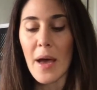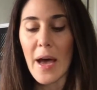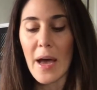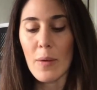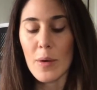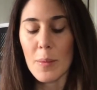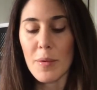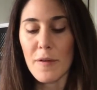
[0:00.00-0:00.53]

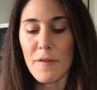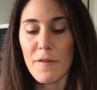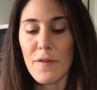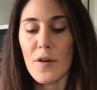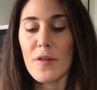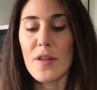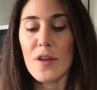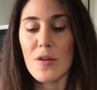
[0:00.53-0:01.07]
I would
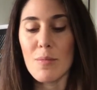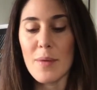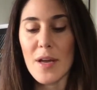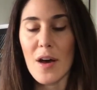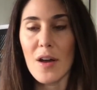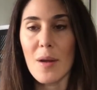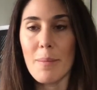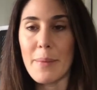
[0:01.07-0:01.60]
prefer that you
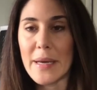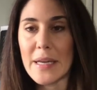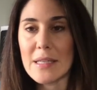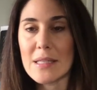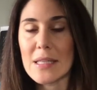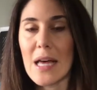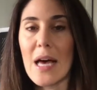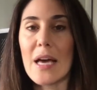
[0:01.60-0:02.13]
be on a
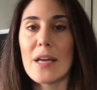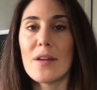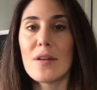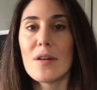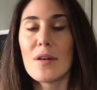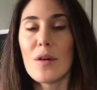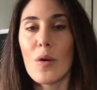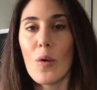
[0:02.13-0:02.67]

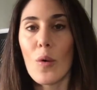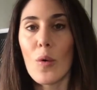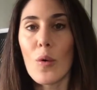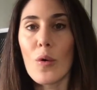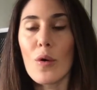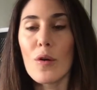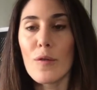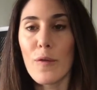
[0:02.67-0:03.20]
baseline
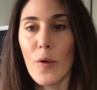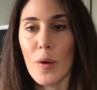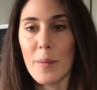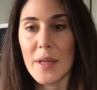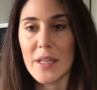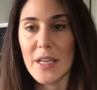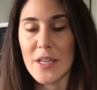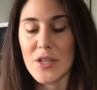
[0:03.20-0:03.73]
oral
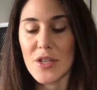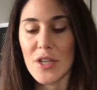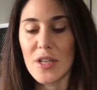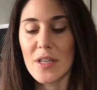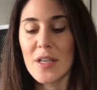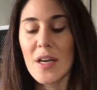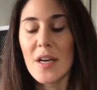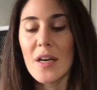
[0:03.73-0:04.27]

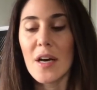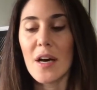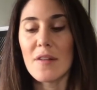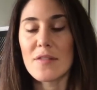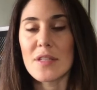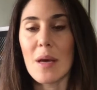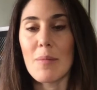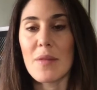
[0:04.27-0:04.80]
formulation
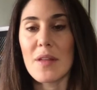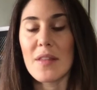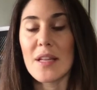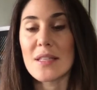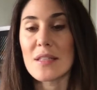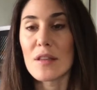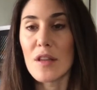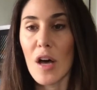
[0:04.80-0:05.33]
of something
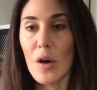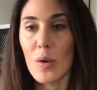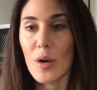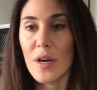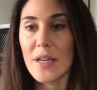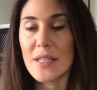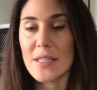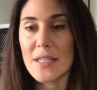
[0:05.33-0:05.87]
that's
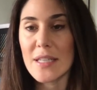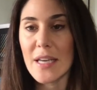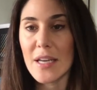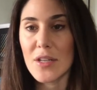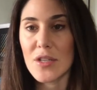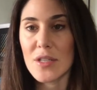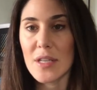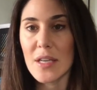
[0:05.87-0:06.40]
lower in
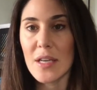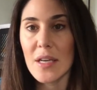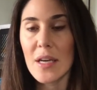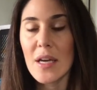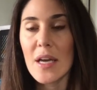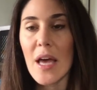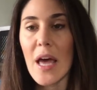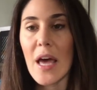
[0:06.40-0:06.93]
THC
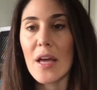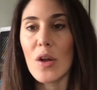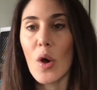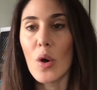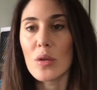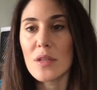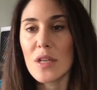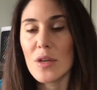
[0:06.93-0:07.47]
and
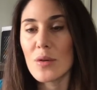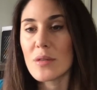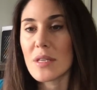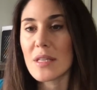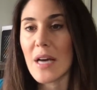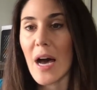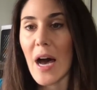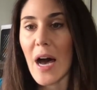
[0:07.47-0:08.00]
only
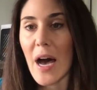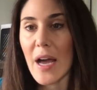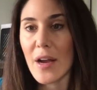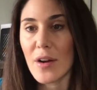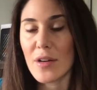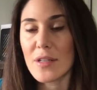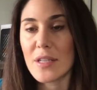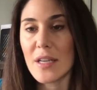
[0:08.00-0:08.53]
using the
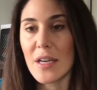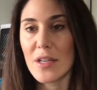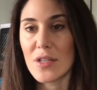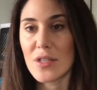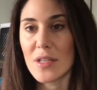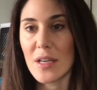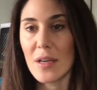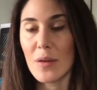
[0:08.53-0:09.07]
higher
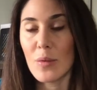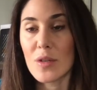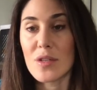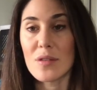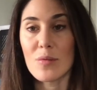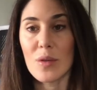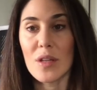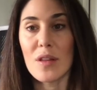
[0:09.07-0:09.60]
THC, which
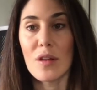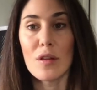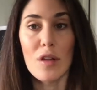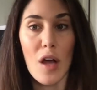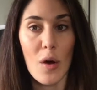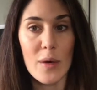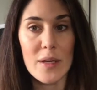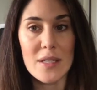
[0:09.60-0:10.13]
is really the
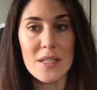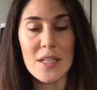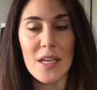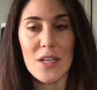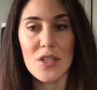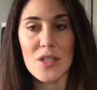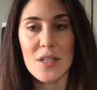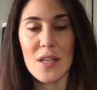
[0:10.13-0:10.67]
lowest
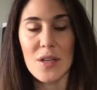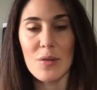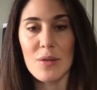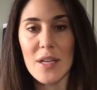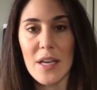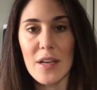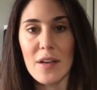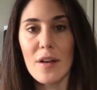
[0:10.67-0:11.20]
THC that you
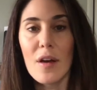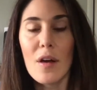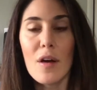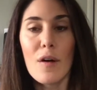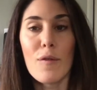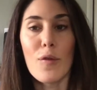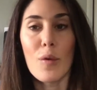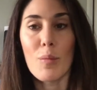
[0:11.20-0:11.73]
need
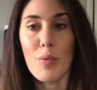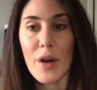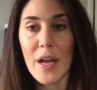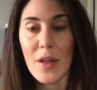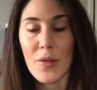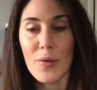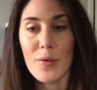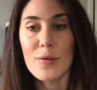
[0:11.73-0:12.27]
for
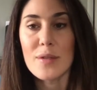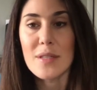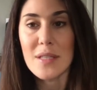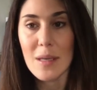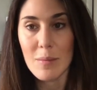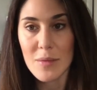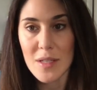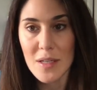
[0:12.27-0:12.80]
breakthrough
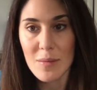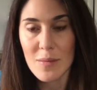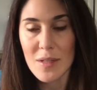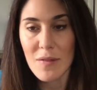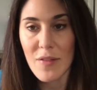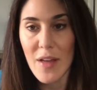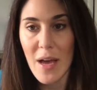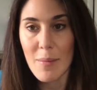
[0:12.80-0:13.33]

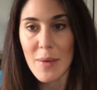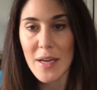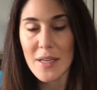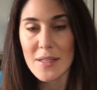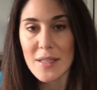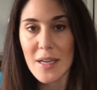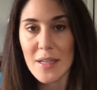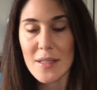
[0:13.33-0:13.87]
symptoms, if that
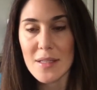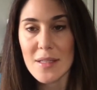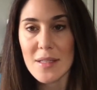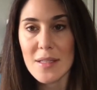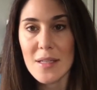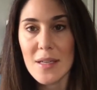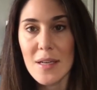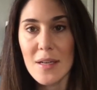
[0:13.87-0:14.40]
makes
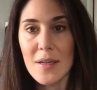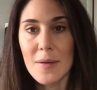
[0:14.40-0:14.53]
sense.